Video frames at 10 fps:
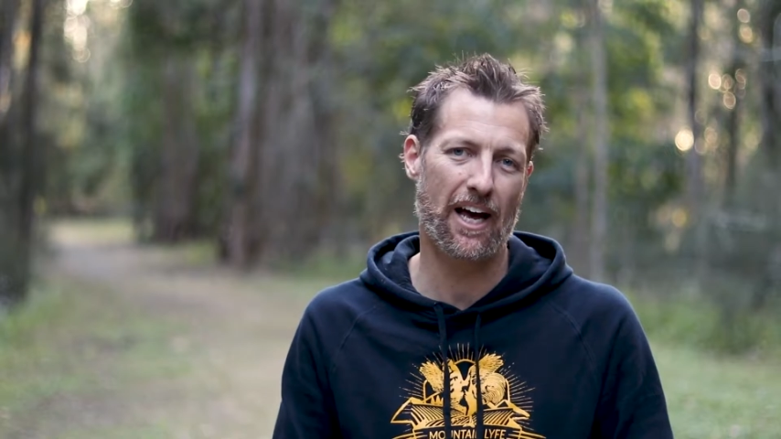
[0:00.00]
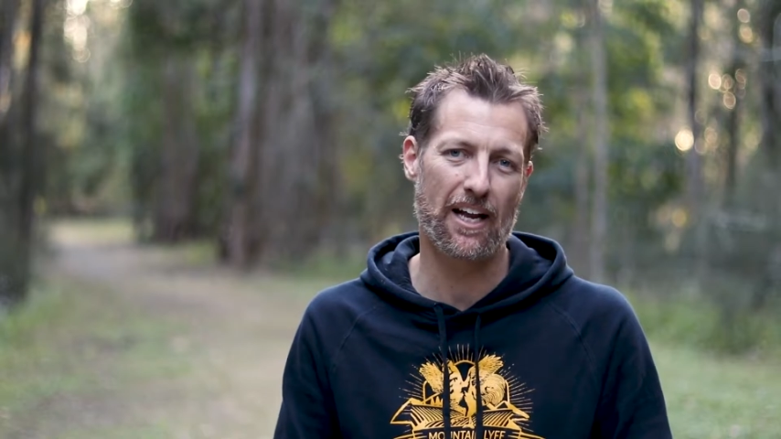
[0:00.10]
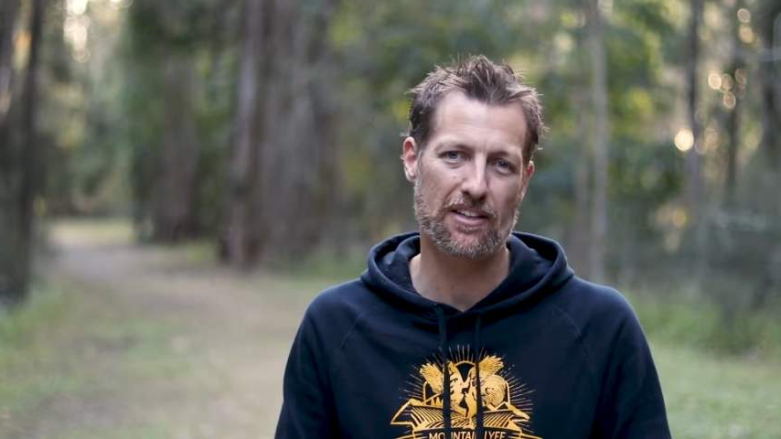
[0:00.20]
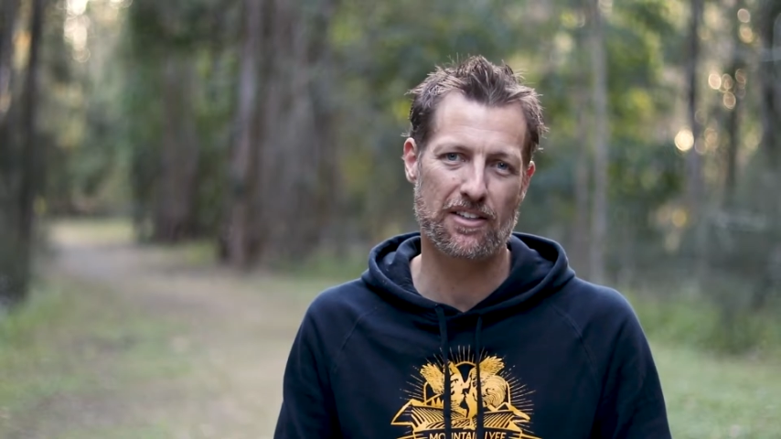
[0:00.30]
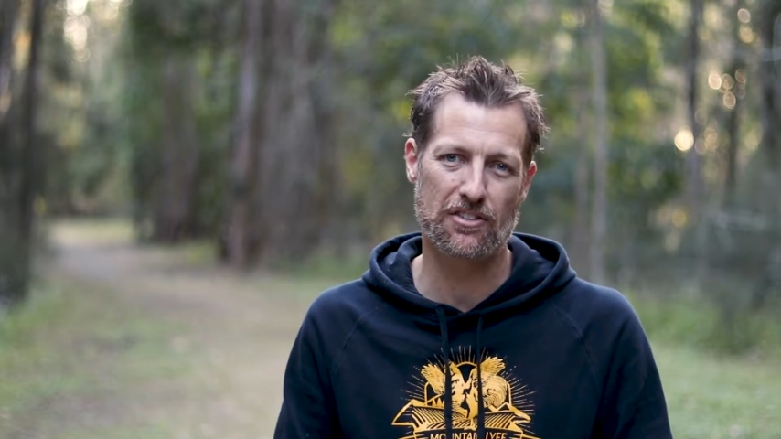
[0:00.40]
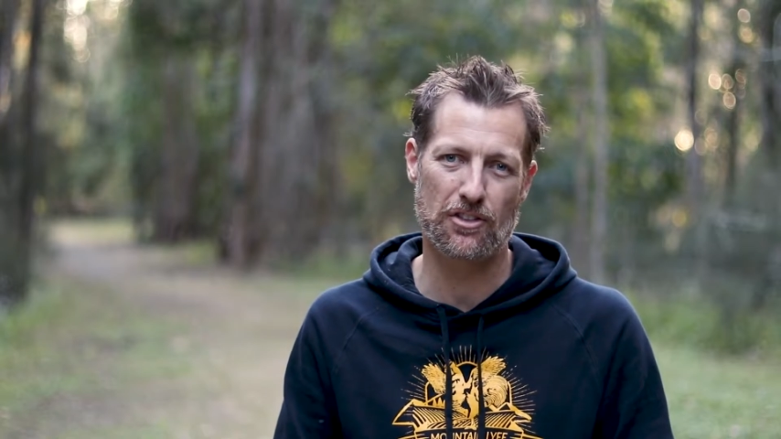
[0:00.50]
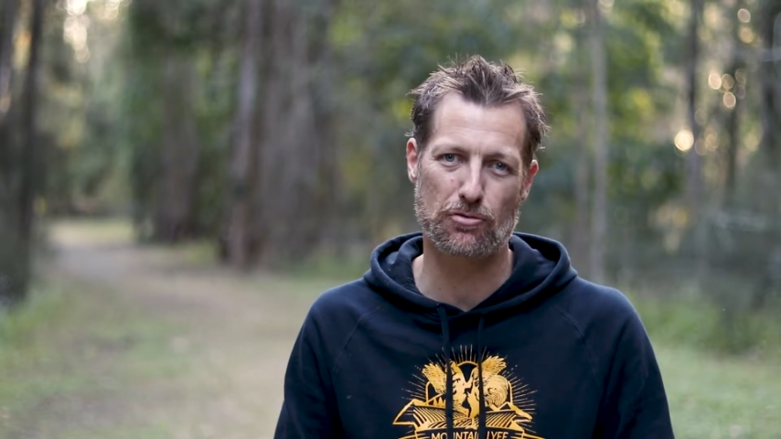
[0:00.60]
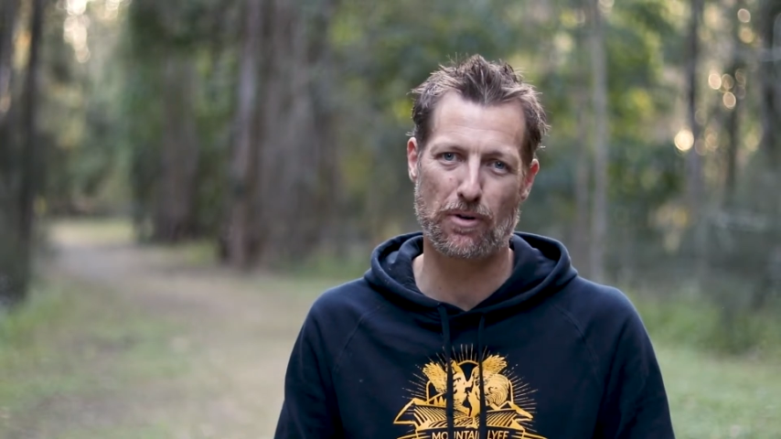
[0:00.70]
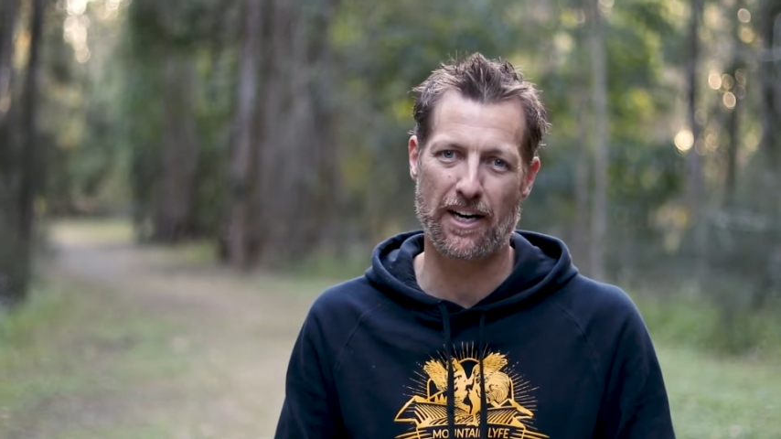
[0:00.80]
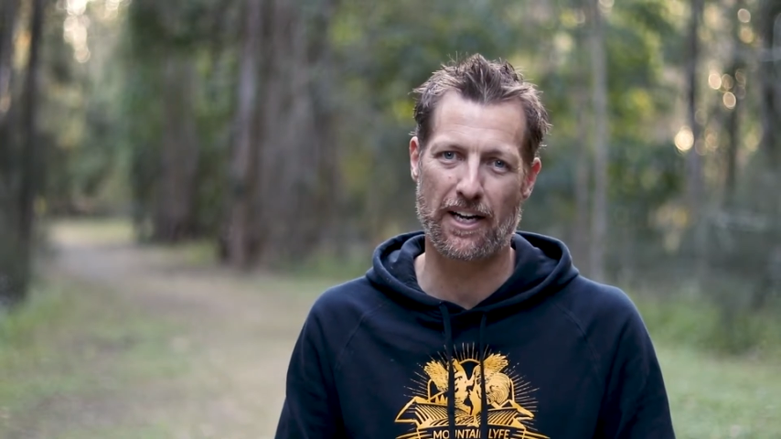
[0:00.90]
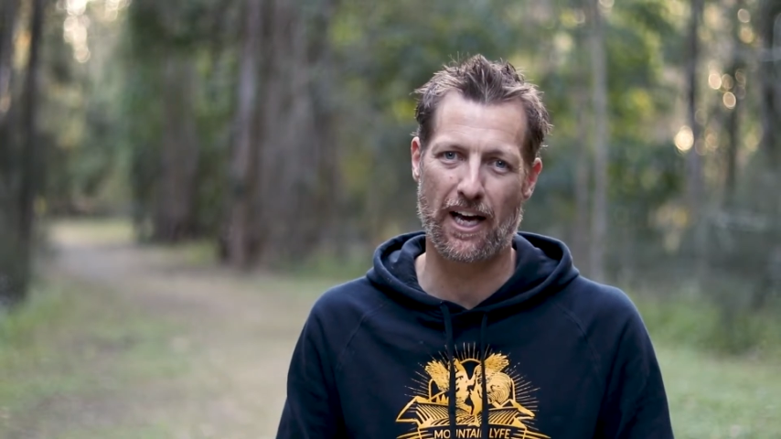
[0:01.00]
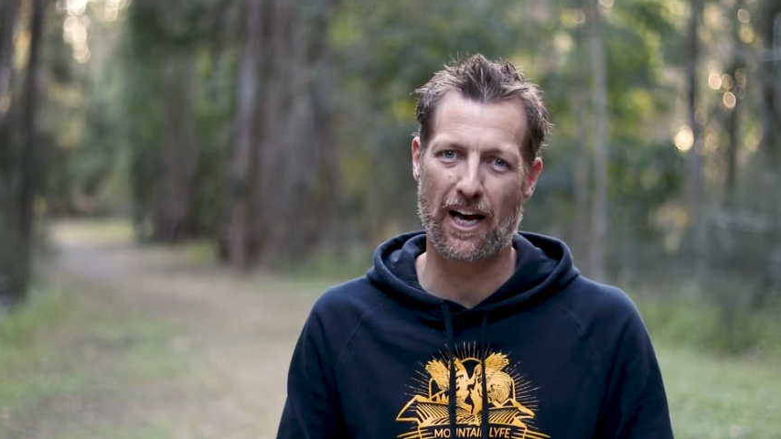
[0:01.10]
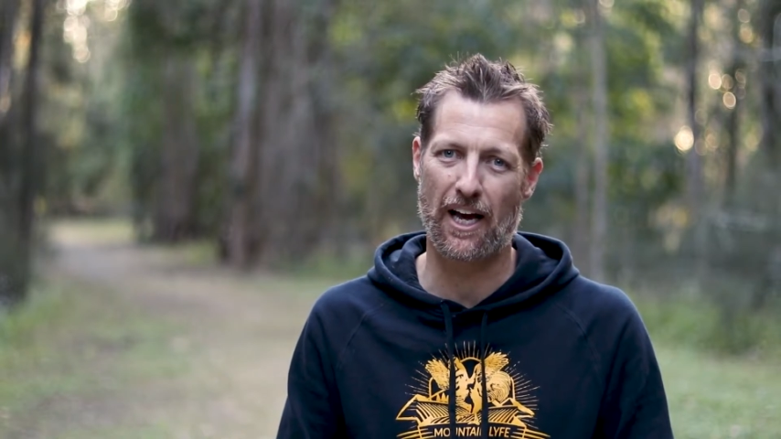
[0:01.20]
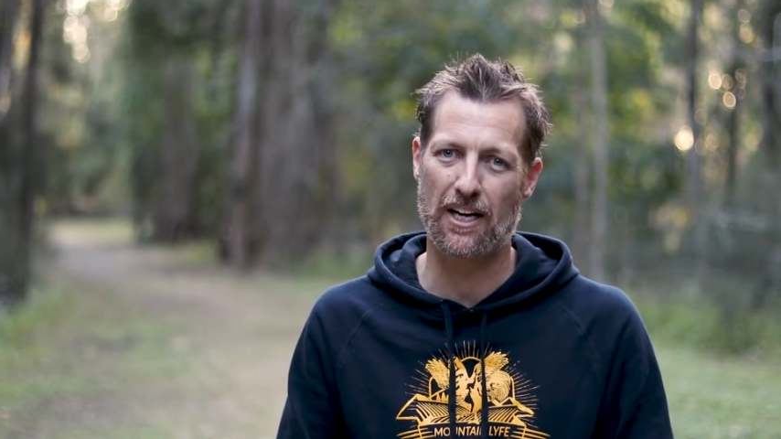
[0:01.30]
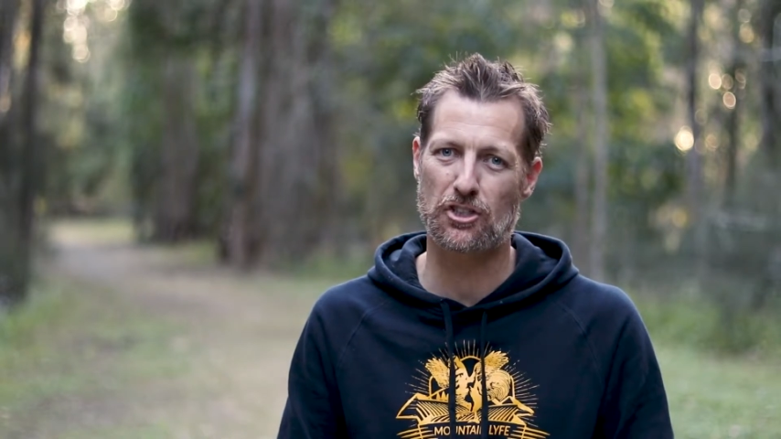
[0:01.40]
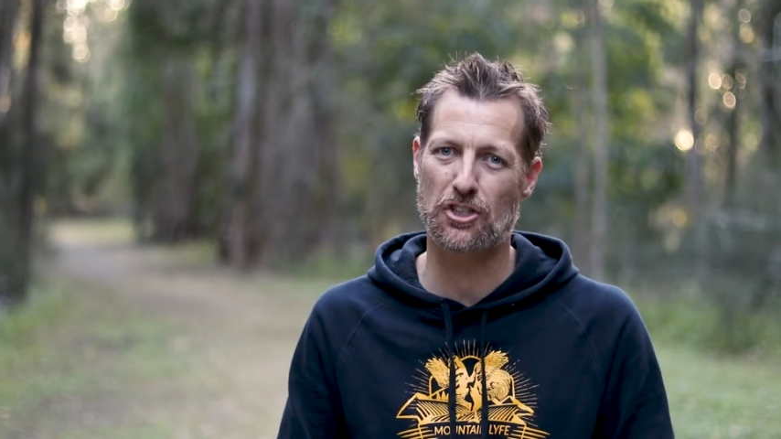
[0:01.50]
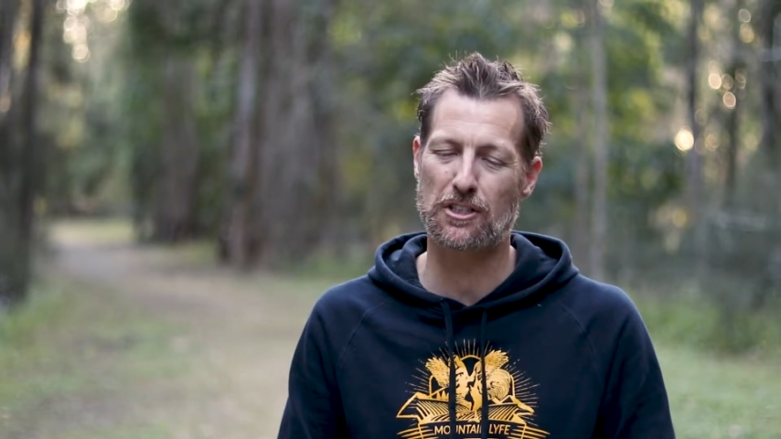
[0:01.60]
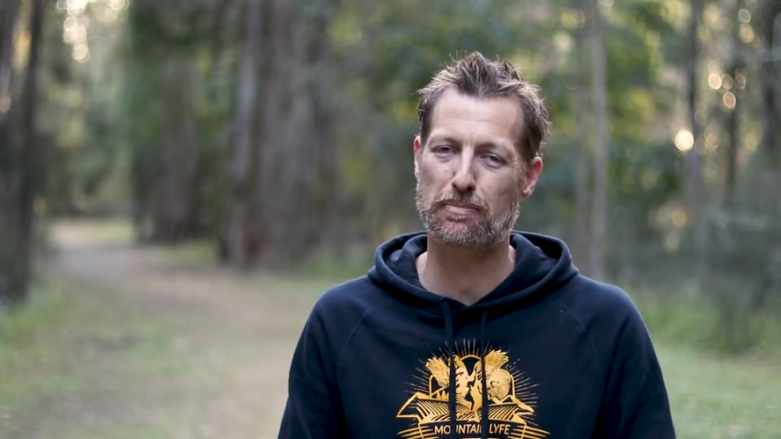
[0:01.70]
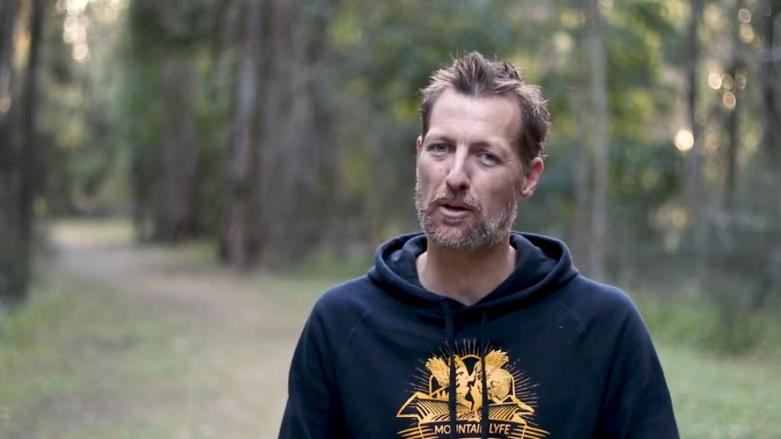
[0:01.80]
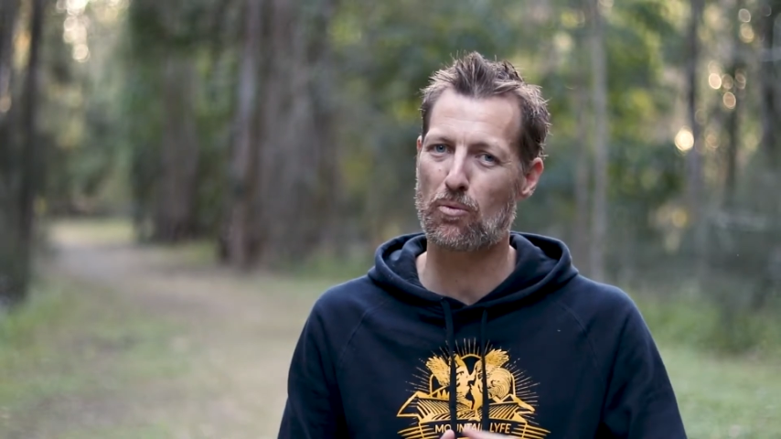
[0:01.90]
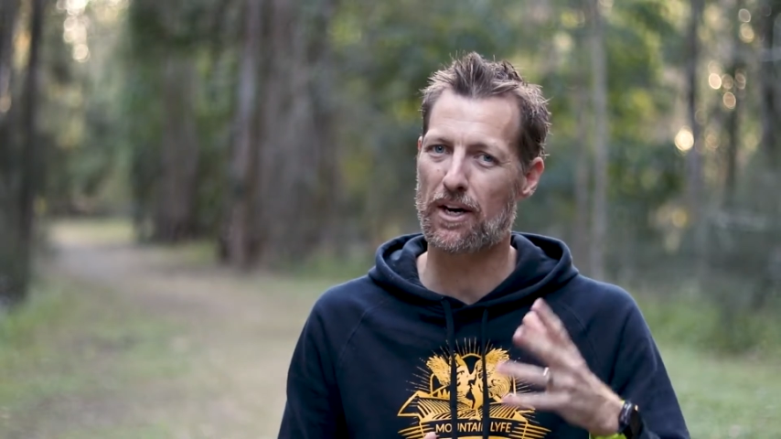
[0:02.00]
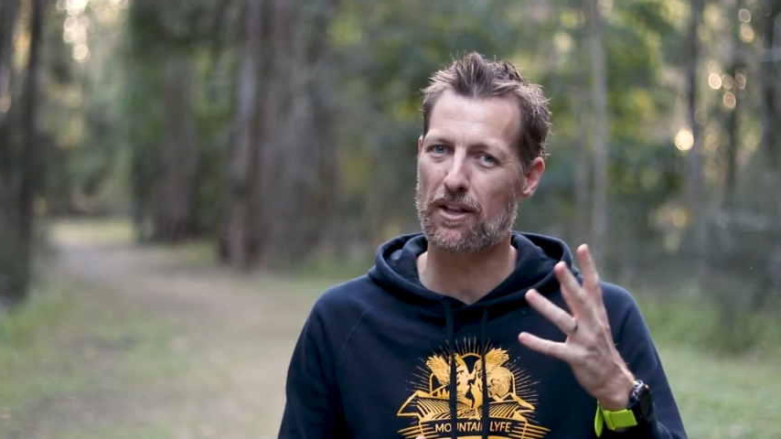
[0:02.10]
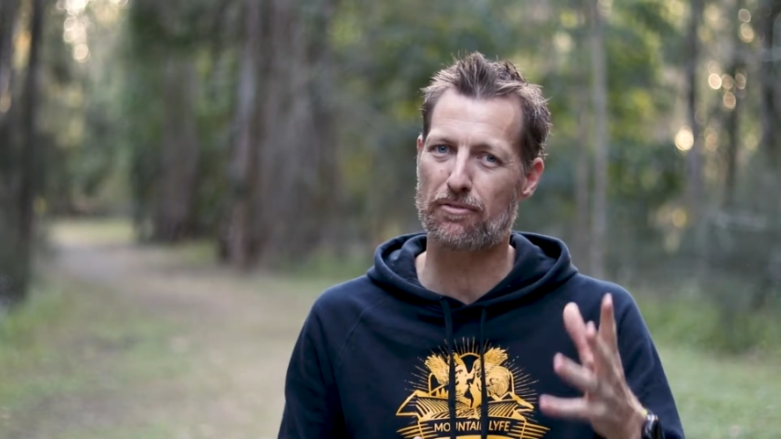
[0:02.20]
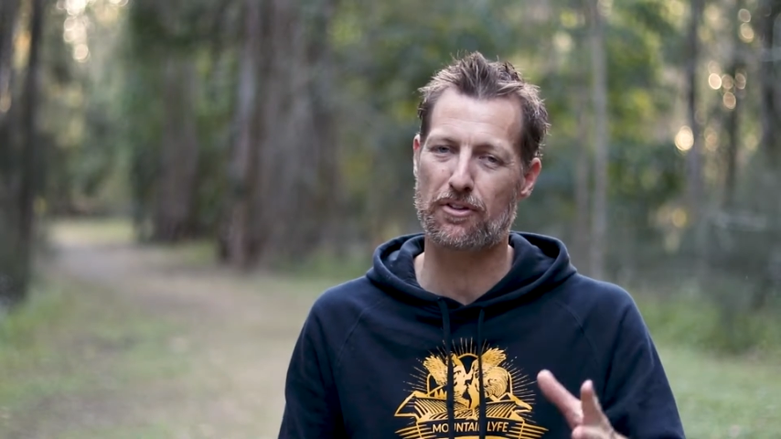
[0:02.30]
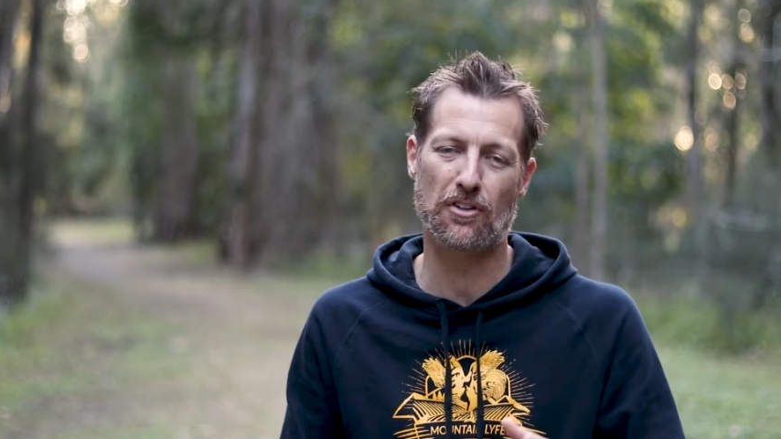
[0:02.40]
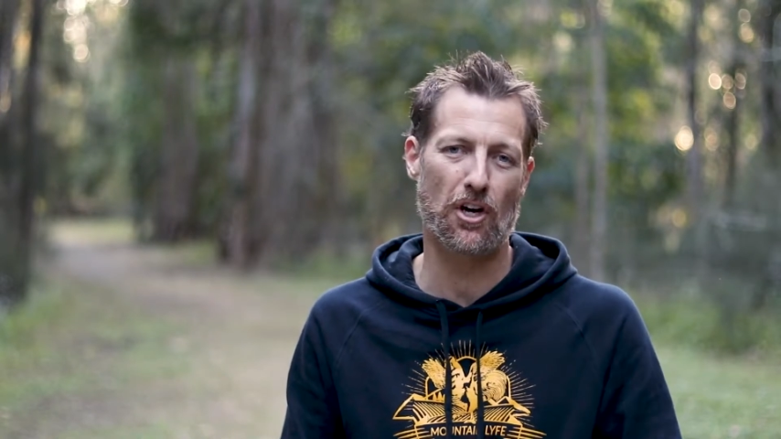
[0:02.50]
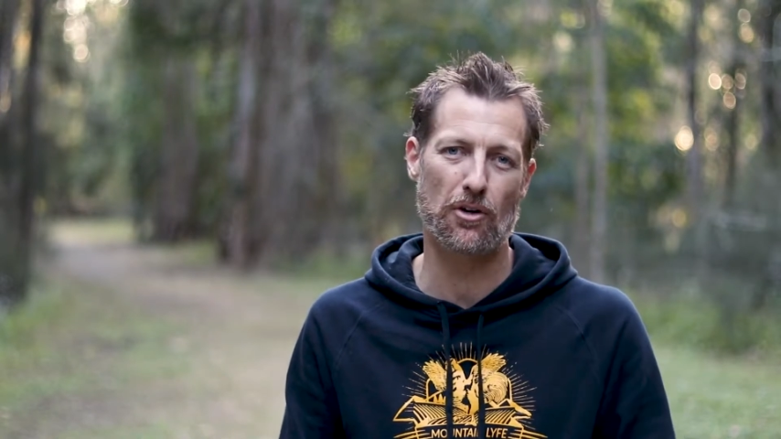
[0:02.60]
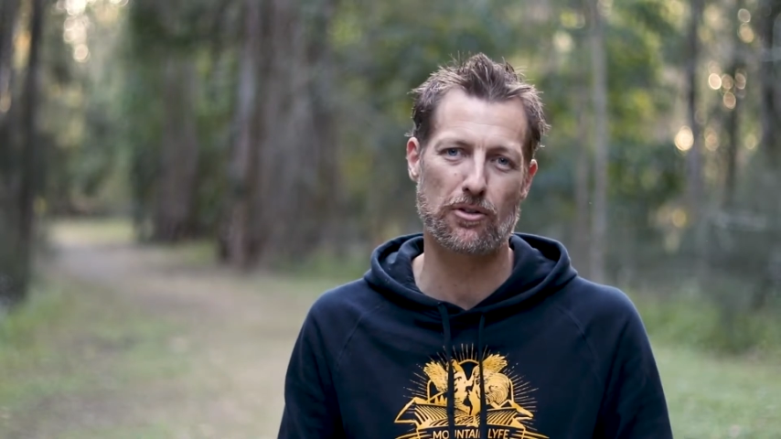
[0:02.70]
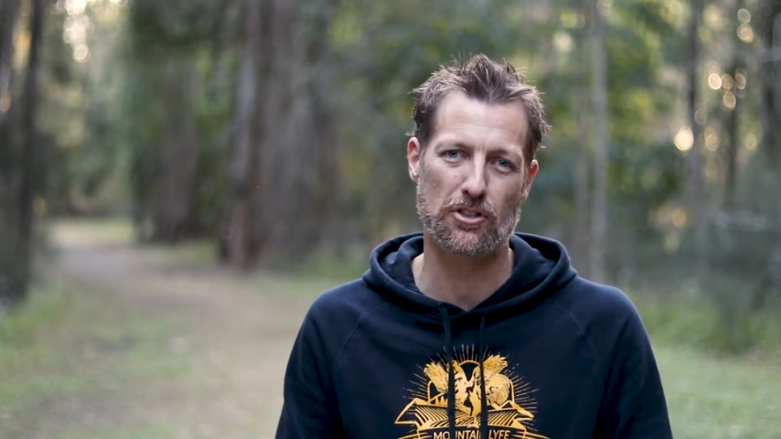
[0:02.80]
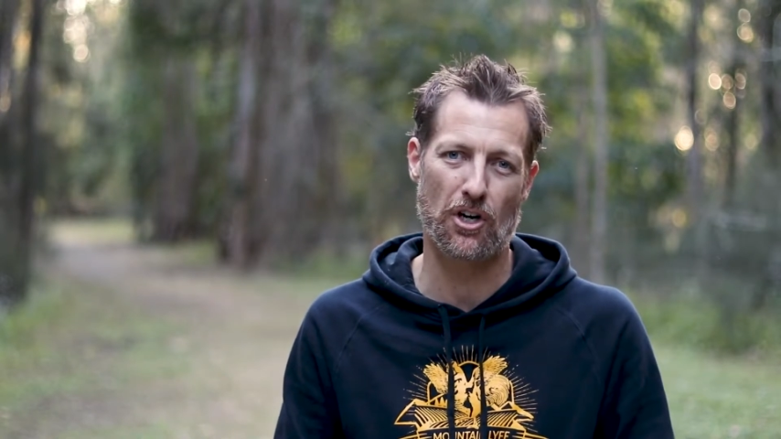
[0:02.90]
and distance running, and she's been one of the physios